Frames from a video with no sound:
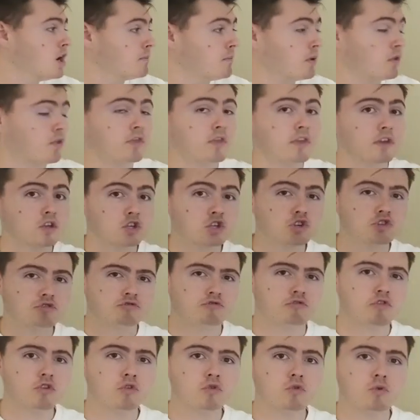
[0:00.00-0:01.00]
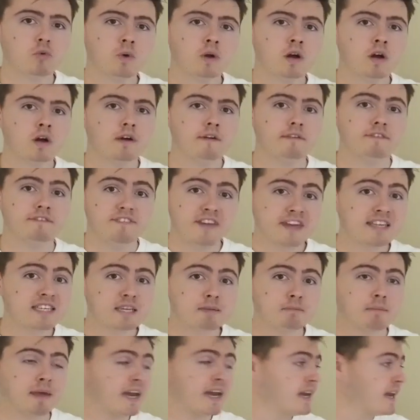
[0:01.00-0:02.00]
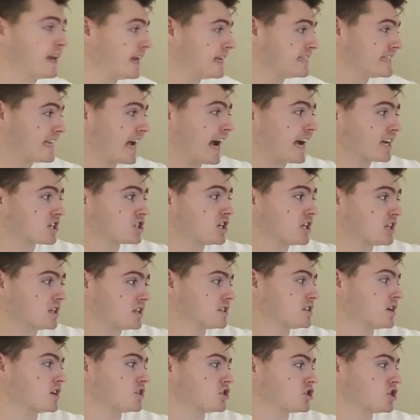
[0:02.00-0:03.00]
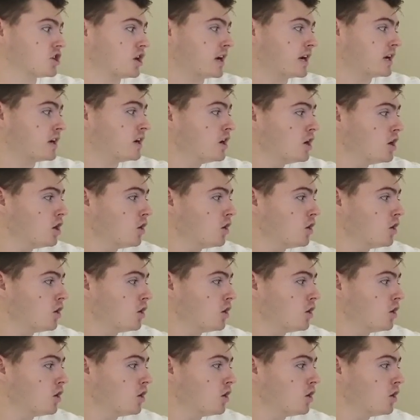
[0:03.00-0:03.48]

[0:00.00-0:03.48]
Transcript: But the true vitamin is actually the sunshine.